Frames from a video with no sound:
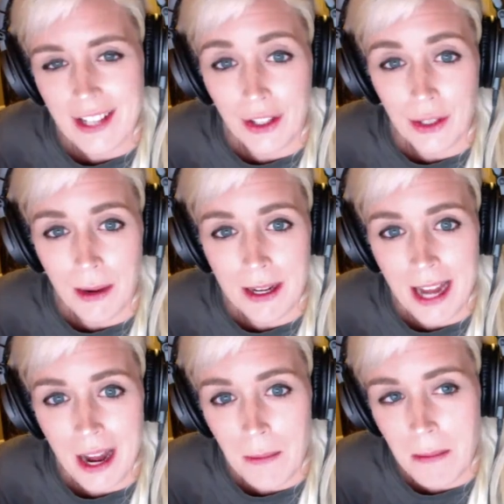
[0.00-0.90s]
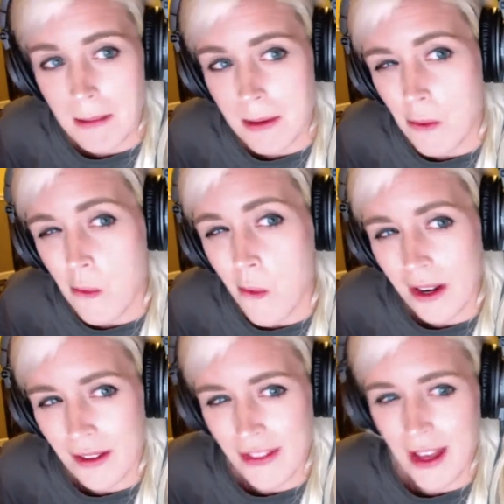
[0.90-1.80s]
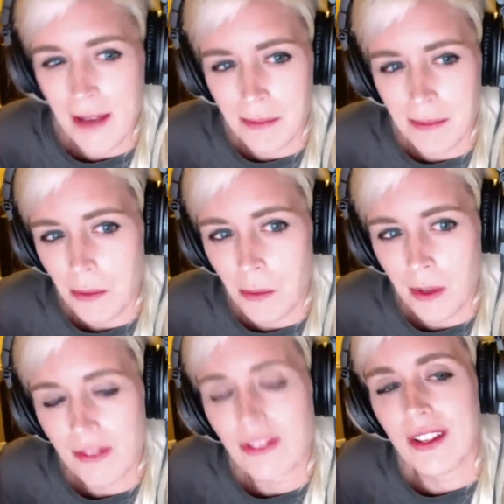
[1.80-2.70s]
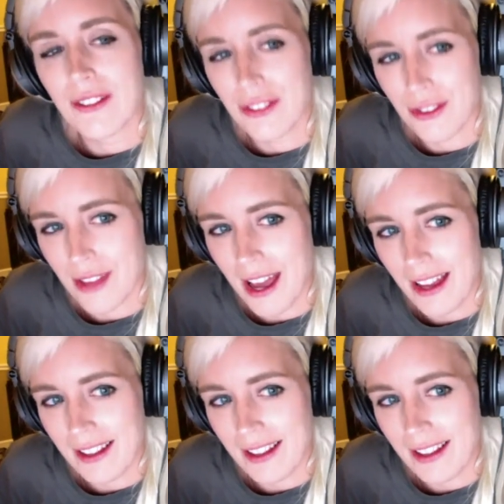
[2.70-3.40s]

you right now, maybe one of them would have lived through that.